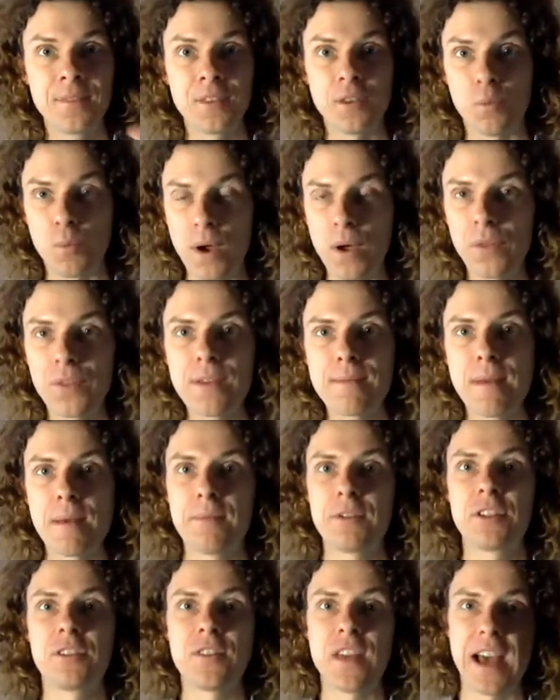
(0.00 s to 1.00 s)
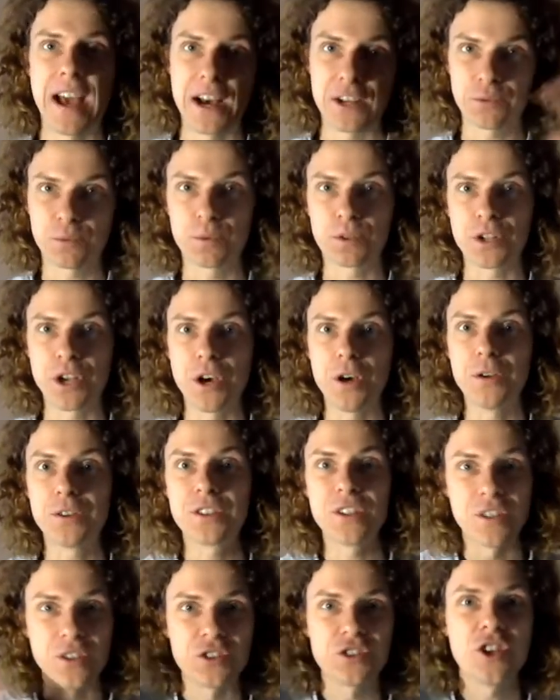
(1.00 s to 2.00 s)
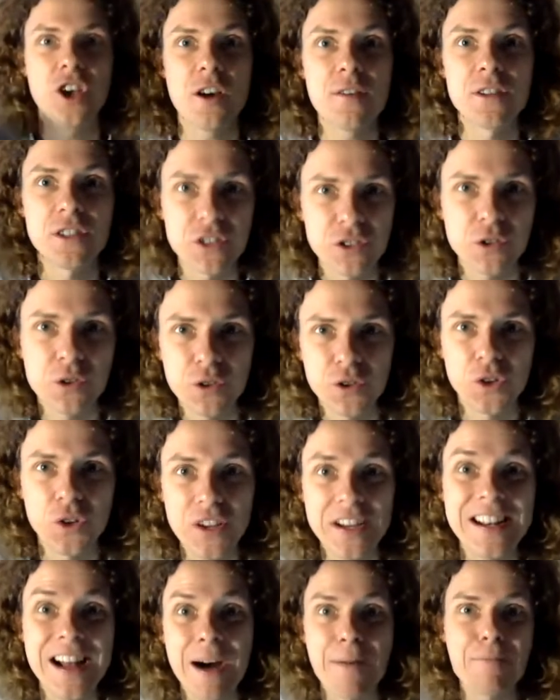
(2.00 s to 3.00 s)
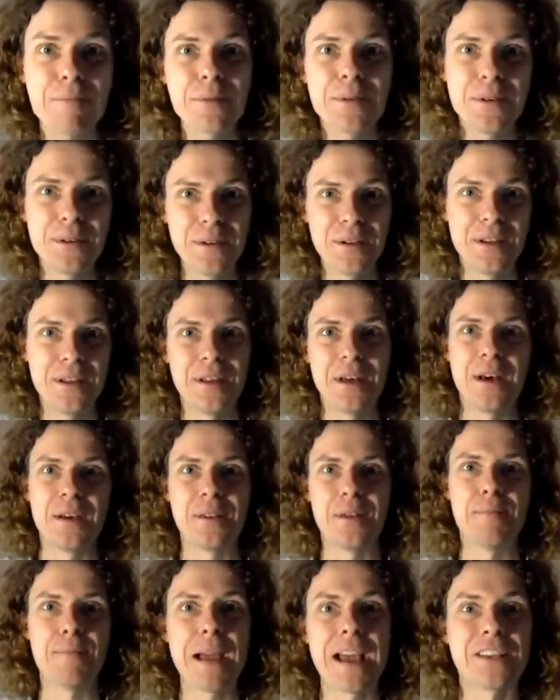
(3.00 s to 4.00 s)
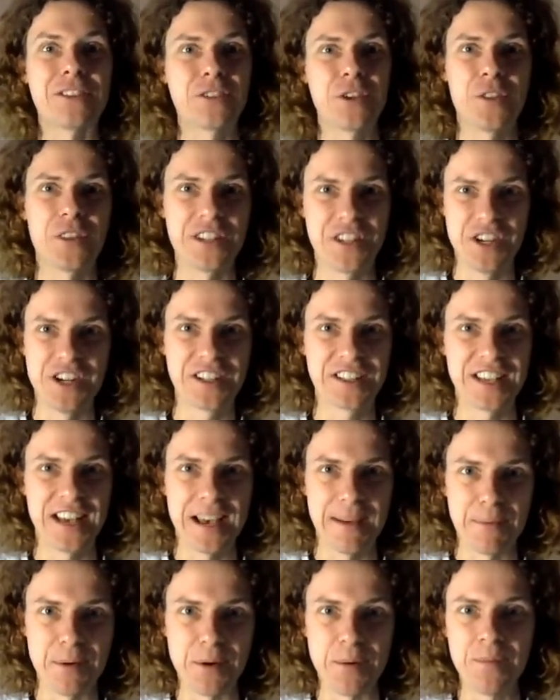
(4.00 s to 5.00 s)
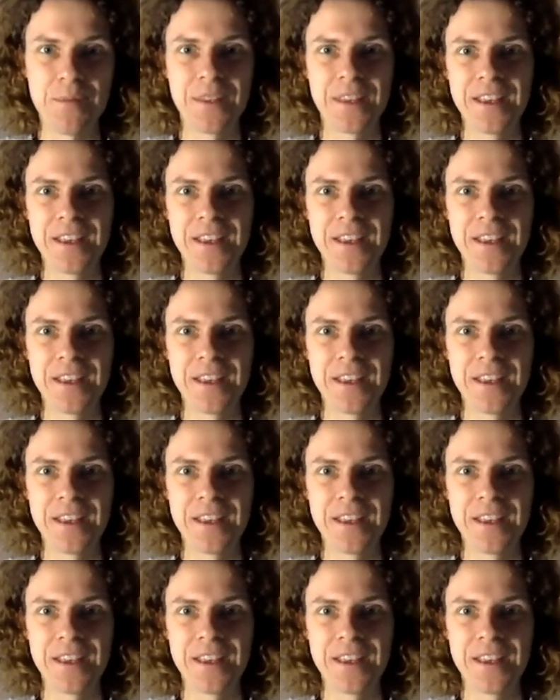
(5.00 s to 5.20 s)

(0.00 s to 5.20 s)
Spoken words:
wealthy members of the house would go so the servants could clean up the mess on the dinner table.